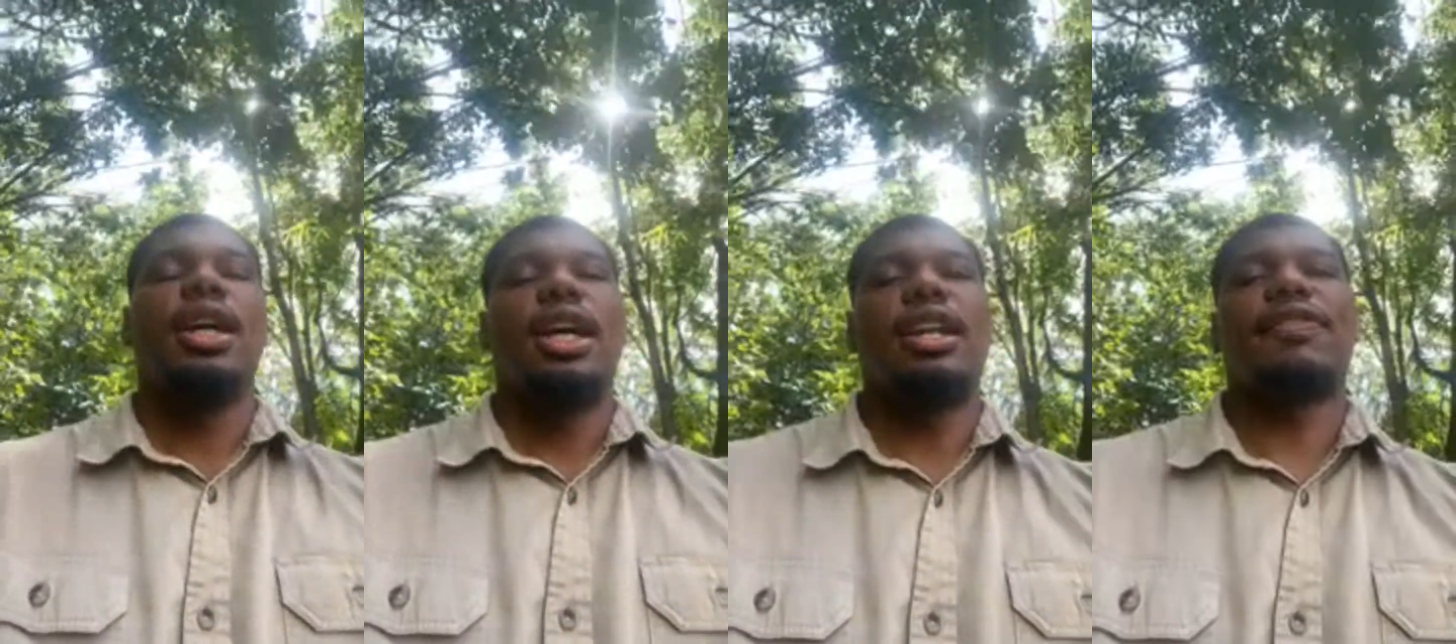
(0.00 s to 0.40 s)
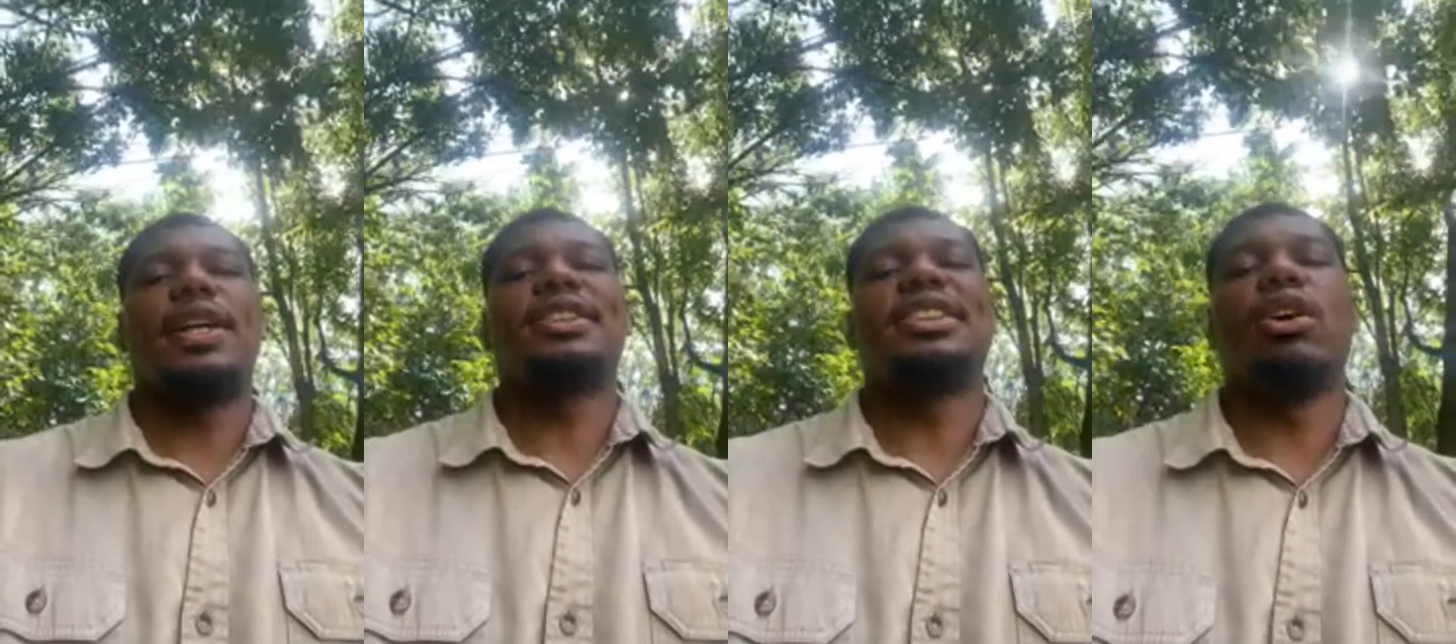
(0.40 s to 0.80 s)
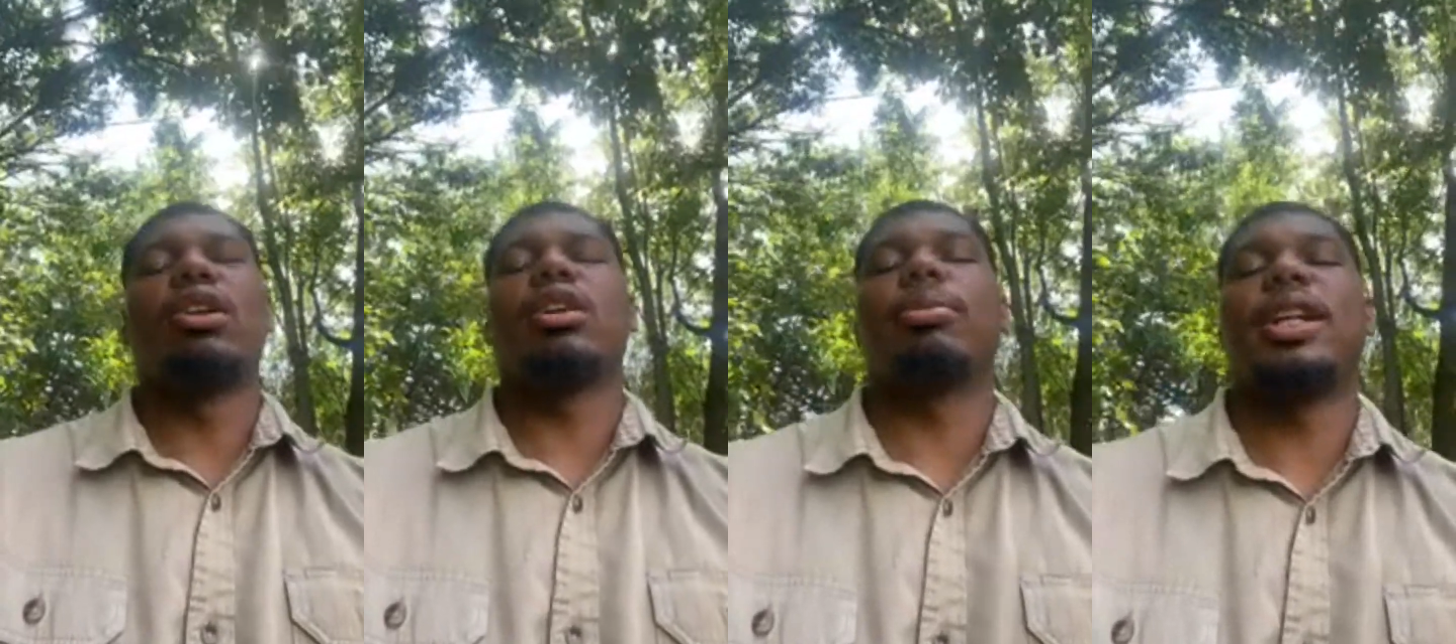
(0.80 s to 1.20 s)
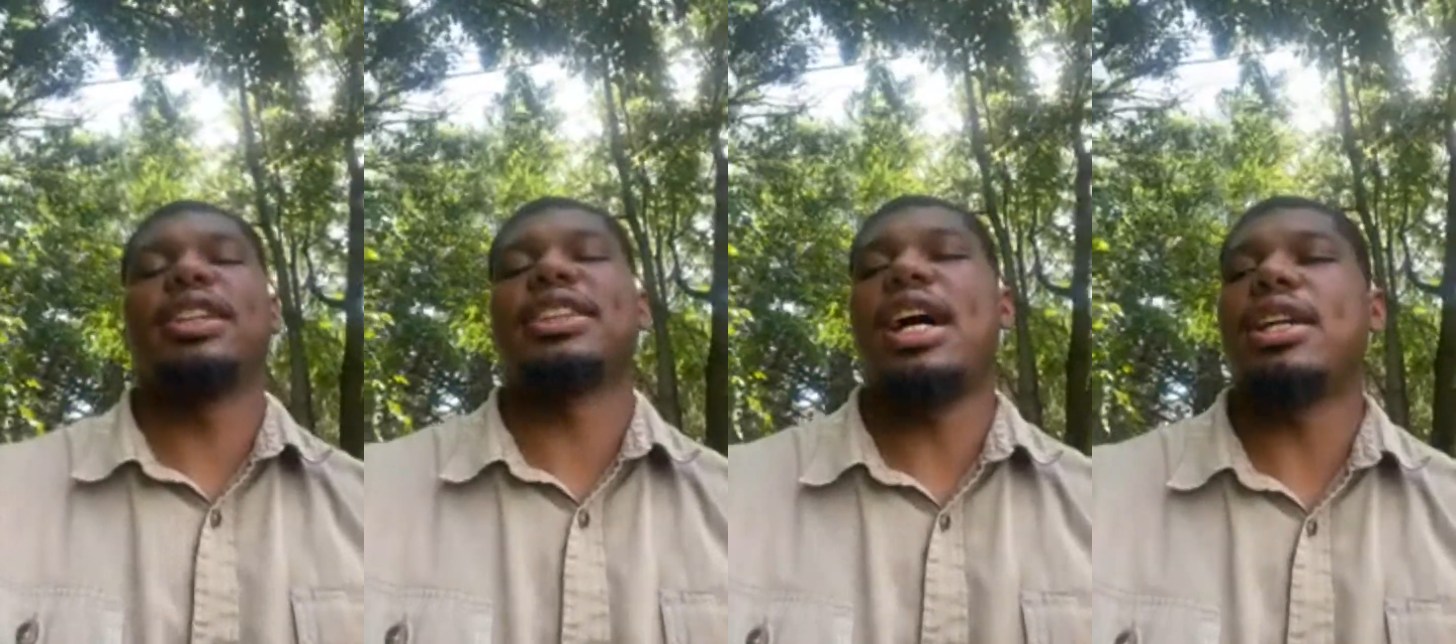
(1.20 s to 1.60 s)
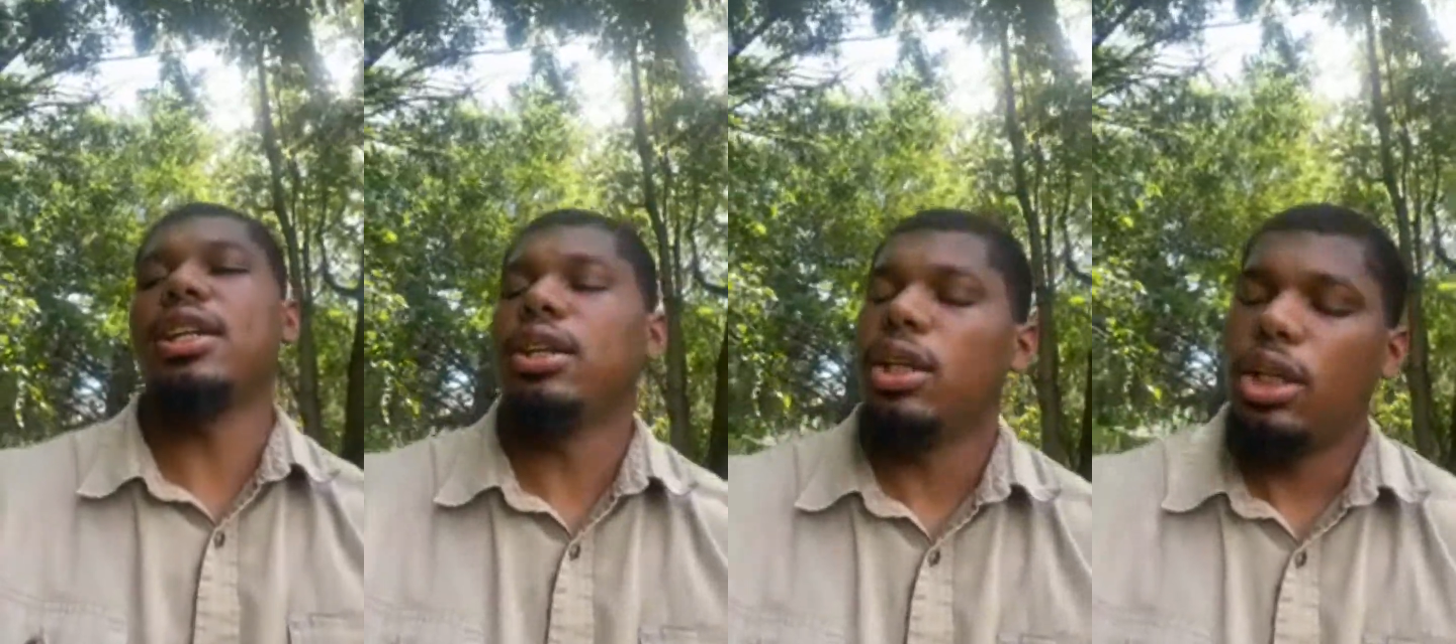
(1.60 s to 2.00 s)
And if there's still a little bit of anxiety,
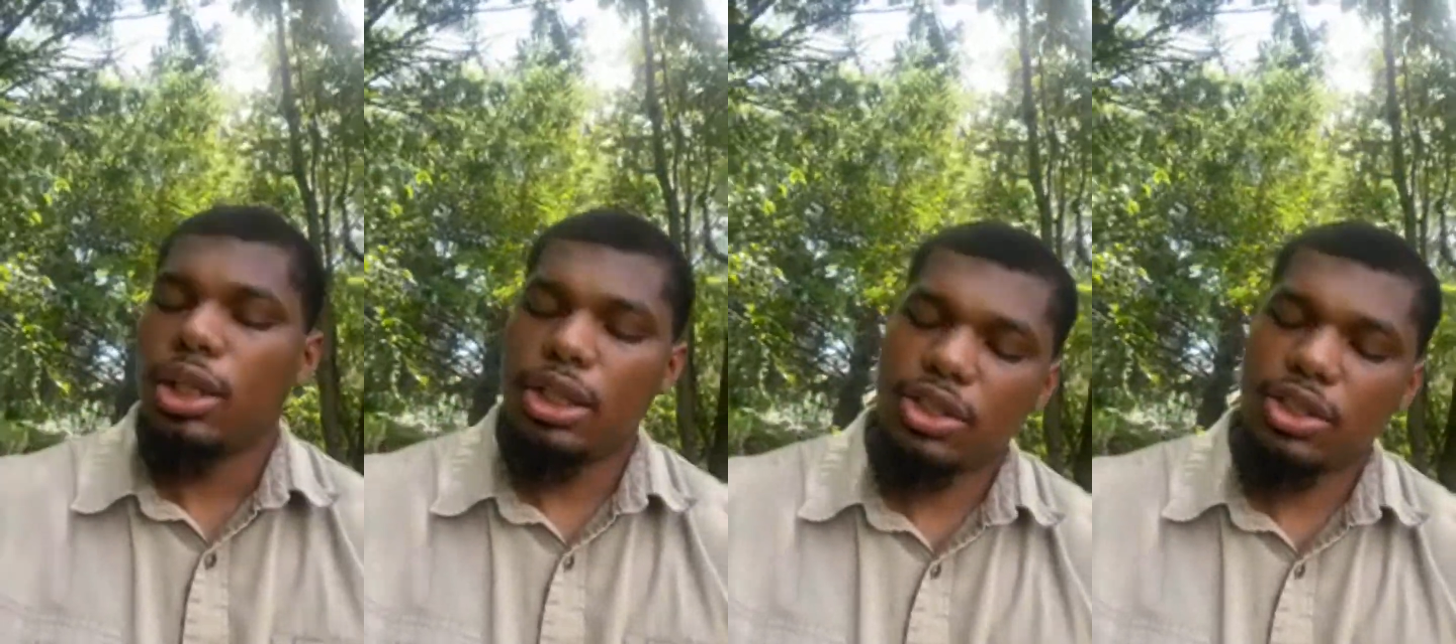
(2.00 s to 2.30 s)
get